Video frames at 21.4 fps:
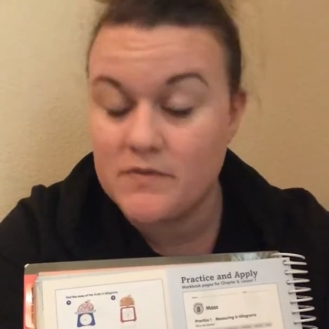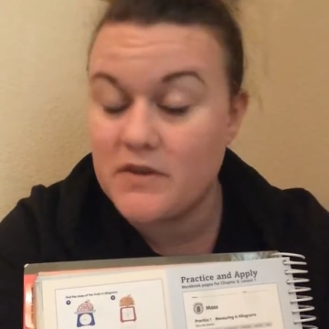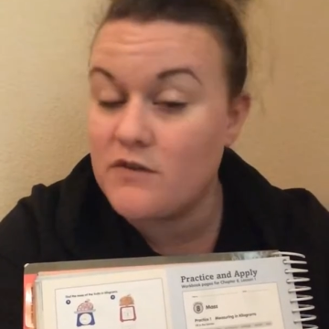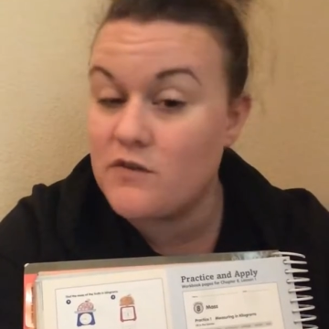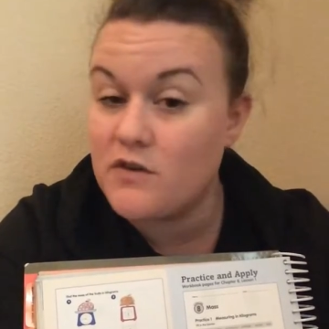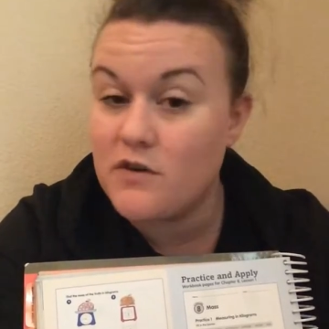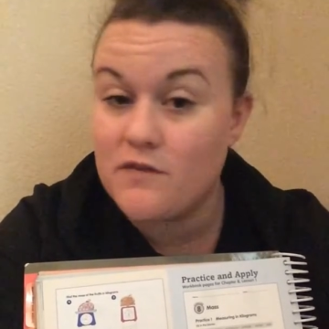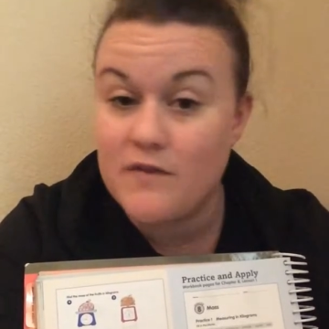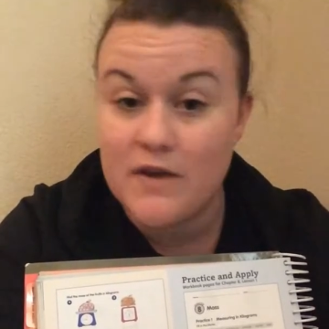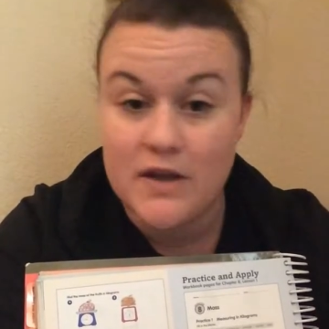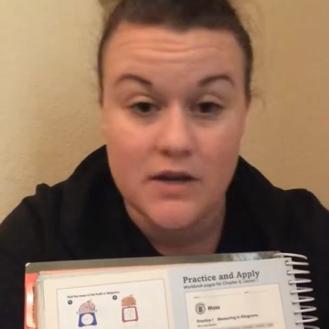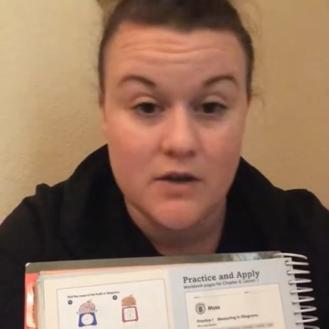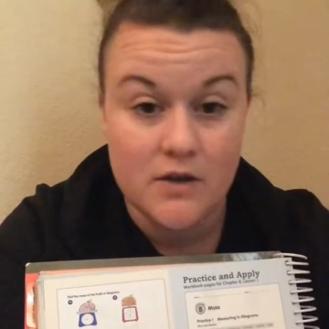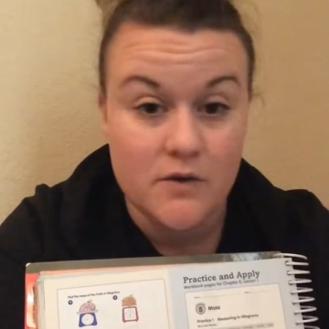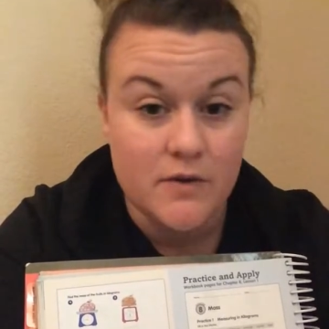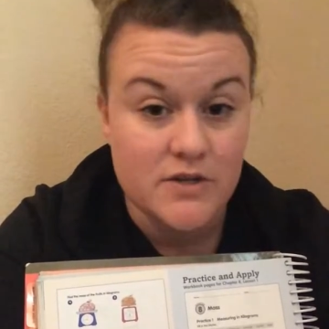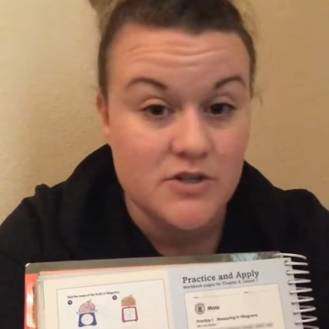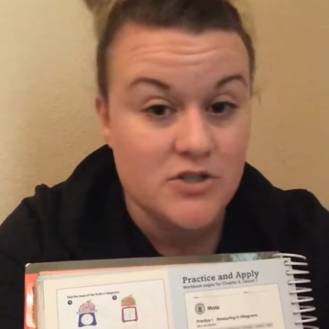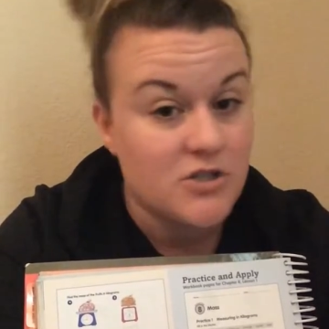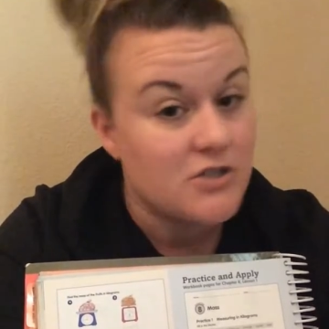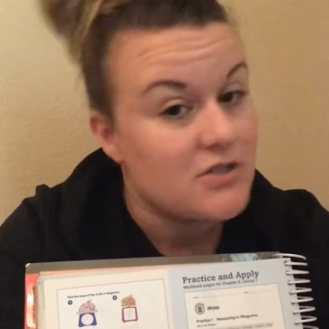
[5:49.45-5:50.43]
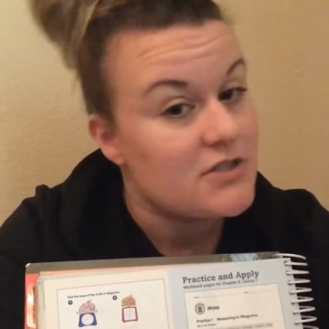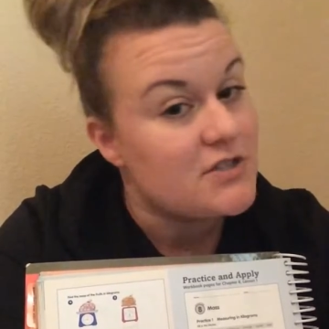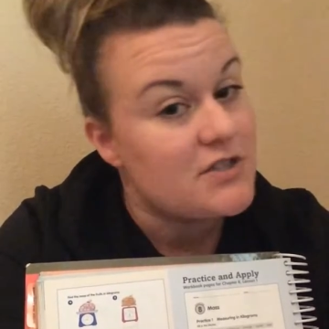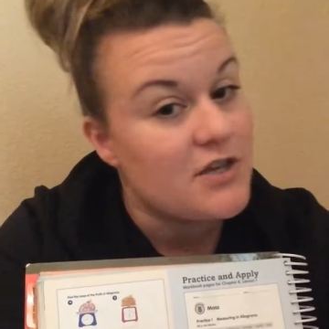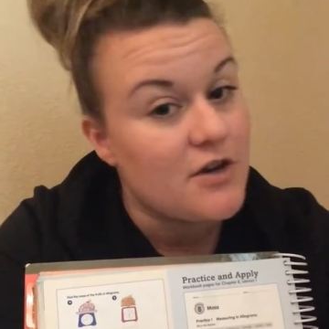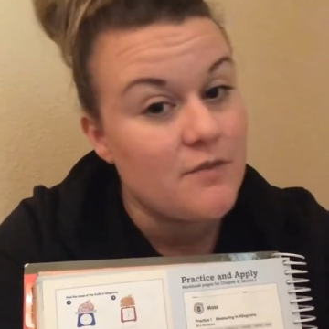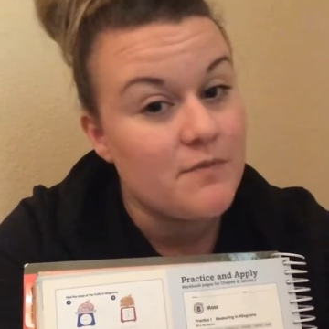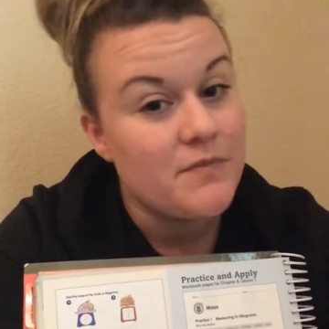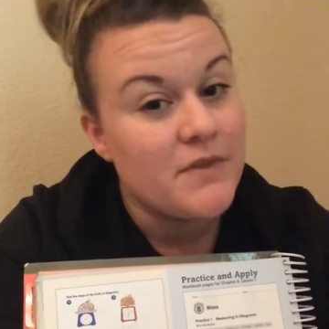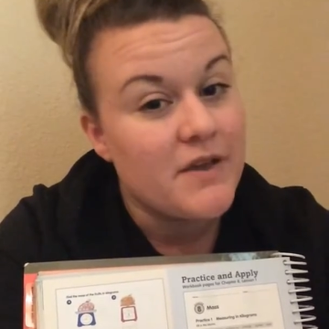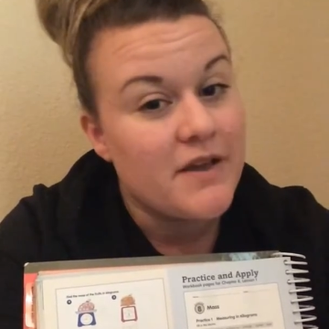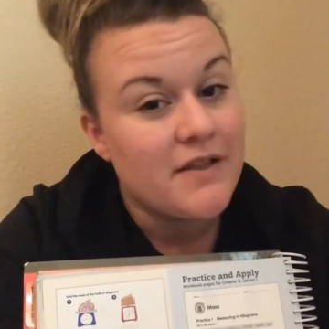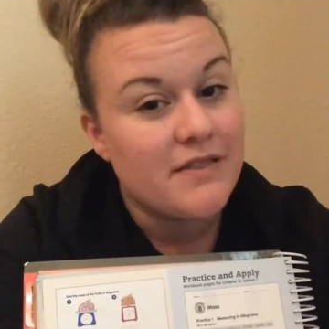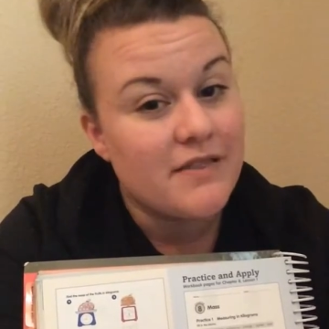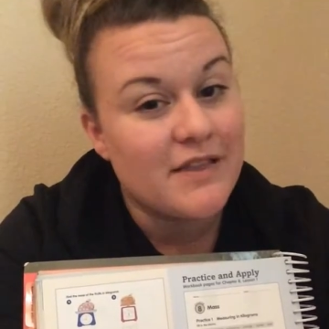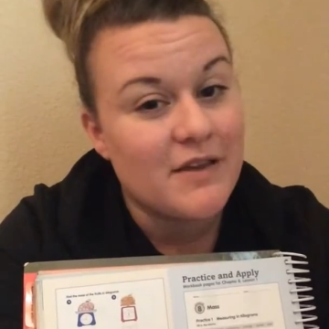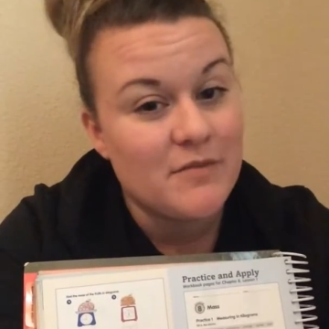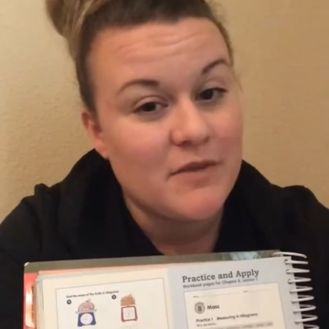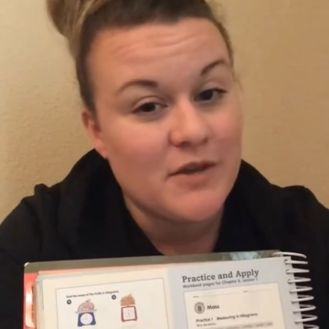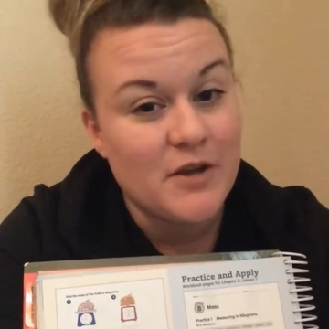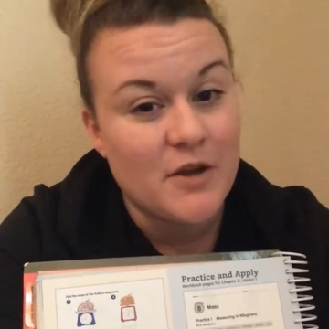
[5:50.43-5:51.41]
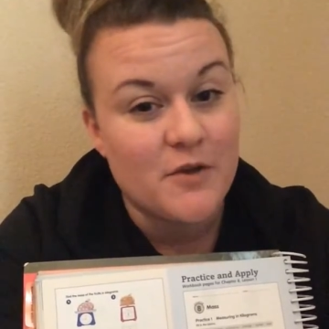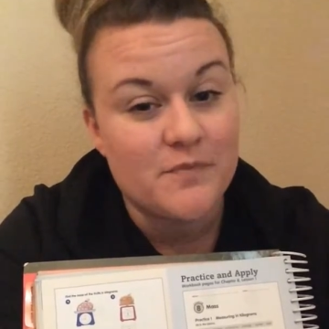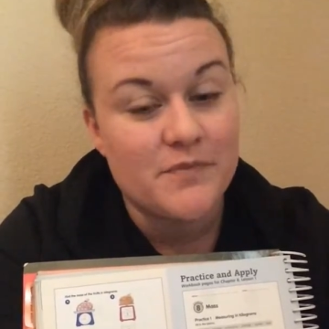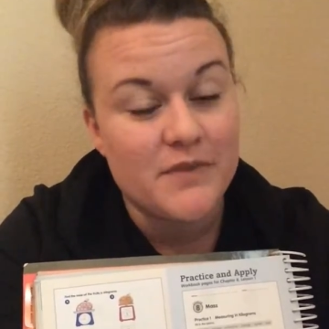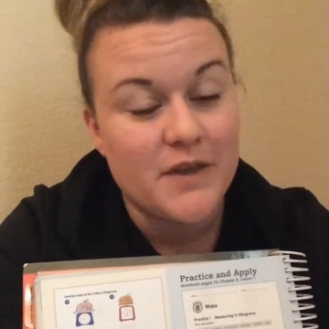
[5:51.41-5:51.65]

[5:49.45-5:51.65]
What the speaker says: If you have any questions, though, let me know.